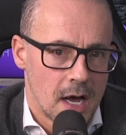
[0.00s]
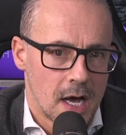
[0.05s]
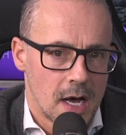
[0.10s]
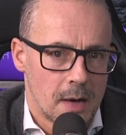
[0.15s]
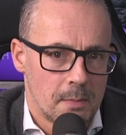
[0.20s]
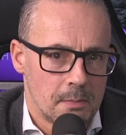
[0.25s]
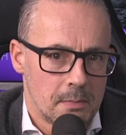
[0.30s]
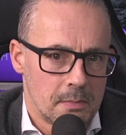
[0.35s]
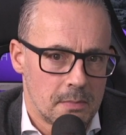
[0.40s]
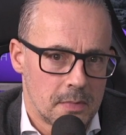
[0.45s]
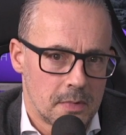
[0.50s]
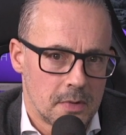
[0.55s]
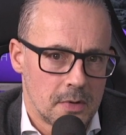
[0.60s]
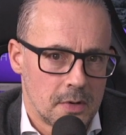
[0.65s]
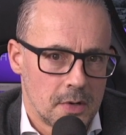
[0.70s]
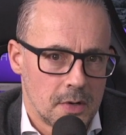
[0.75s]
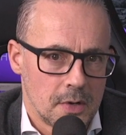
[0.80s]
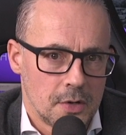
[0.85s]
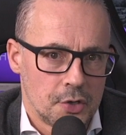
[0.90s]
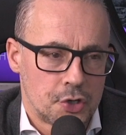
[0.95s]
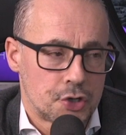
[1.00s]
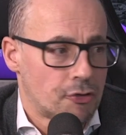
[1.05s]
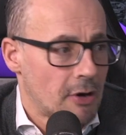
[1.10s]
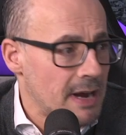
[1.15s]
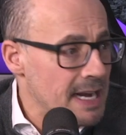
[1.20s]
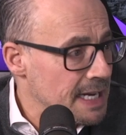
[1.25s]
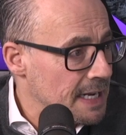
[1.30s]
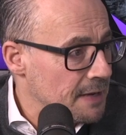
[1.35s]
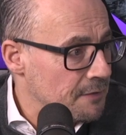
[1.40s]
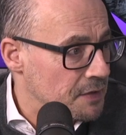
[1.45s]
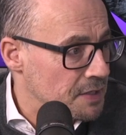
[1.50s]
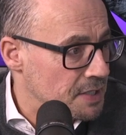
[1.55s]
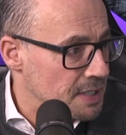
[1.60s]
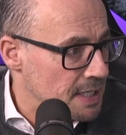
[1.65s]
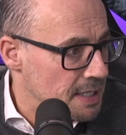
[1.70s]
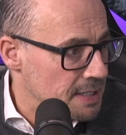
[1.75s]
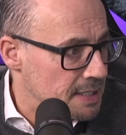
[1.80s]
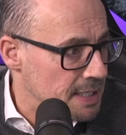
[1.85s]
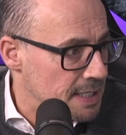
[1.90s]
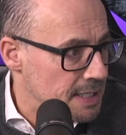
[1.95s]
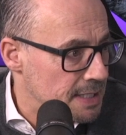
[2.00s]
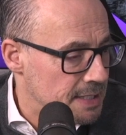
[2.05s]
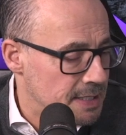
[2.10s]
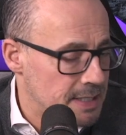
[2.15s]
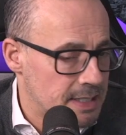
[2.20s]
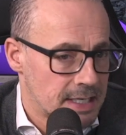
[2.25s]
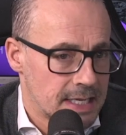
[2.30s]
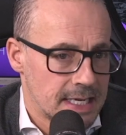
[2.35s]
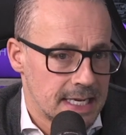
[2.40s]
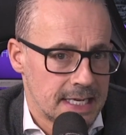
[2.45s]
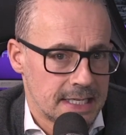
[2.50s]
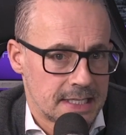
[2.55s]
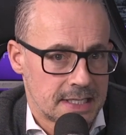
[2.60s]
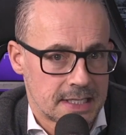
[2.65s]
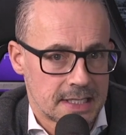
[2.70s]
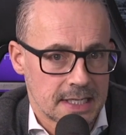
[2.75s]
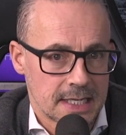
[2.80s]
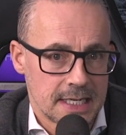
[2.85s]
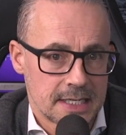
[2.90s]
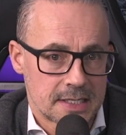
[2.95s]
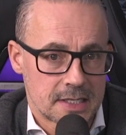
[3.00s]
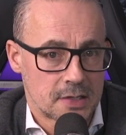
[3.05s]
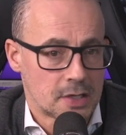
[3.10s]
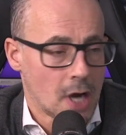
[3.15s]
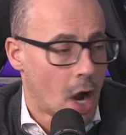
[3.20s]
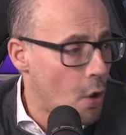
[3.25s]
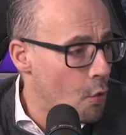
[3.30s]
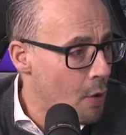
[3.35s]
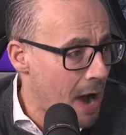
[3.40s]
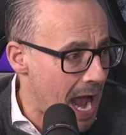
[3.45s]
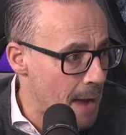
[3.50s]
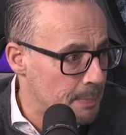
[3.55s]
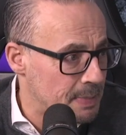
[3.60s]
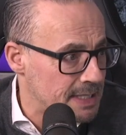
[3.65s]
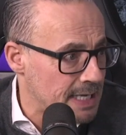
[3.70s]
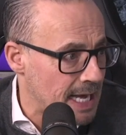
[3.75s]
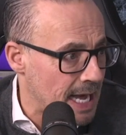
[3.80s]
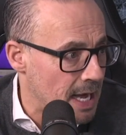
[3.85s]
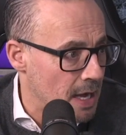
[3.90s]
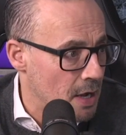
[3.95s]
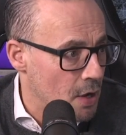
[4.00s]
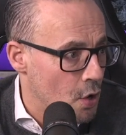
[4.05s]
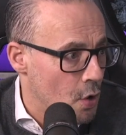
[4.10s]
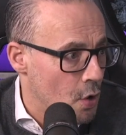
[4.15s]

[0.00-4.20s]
um, training facilities. It's it's just a whole habitat